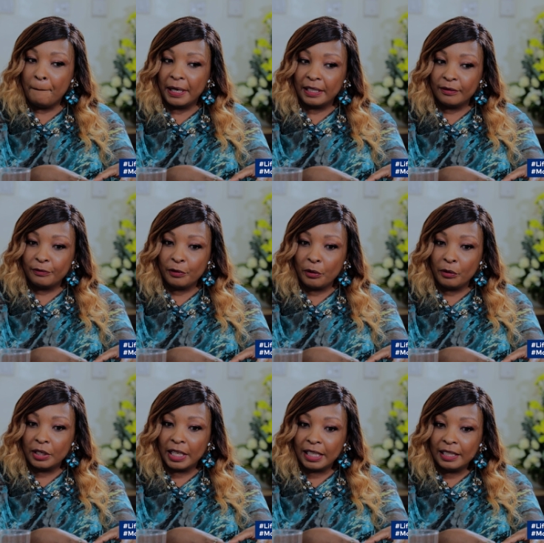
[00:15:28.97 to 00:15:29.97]
But
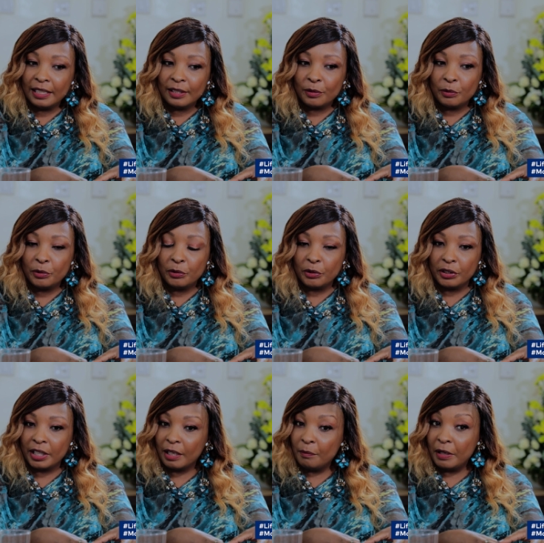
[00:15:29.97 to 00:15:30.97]
for ladies who do
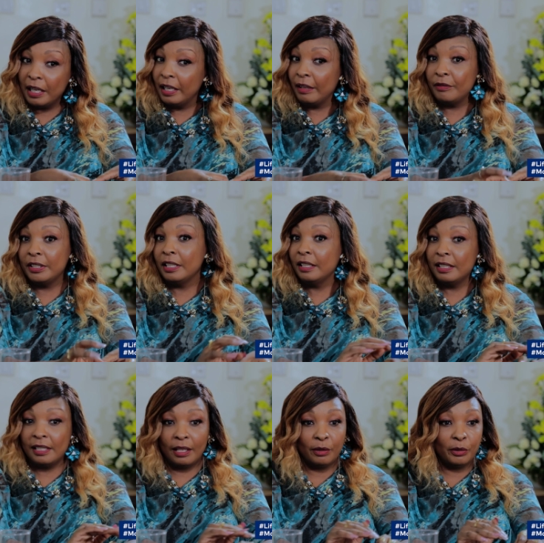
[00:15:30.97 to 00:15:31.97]
not take milk, and I've seen
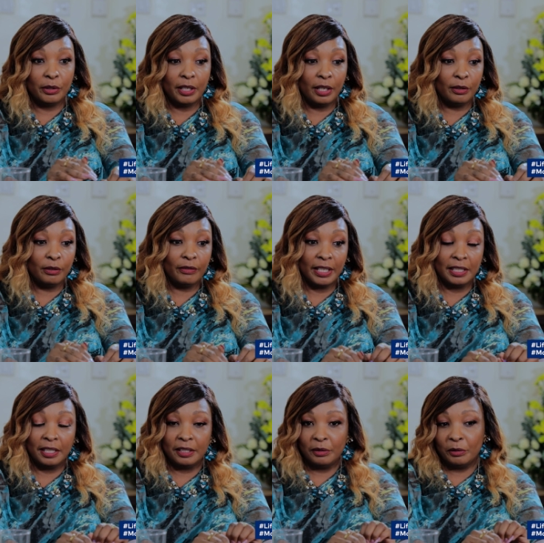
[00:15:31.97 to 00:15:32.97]
this a lot of
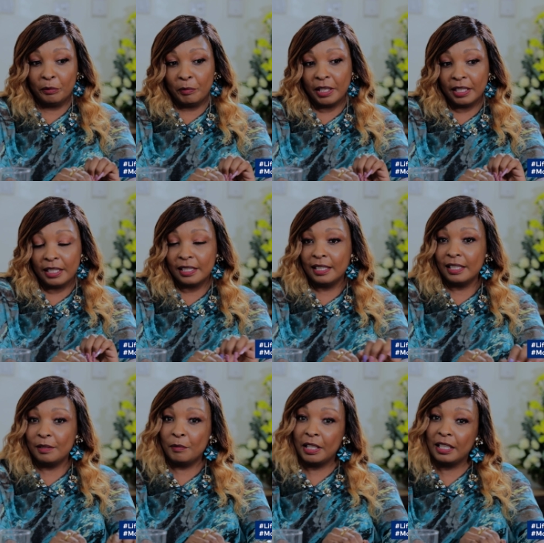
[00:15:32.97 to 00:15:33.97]
us says, no, milk is
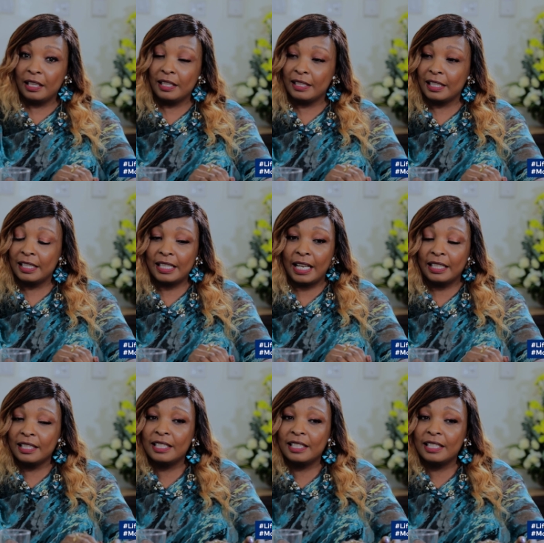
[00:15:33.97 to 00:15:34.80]
this, milk is that.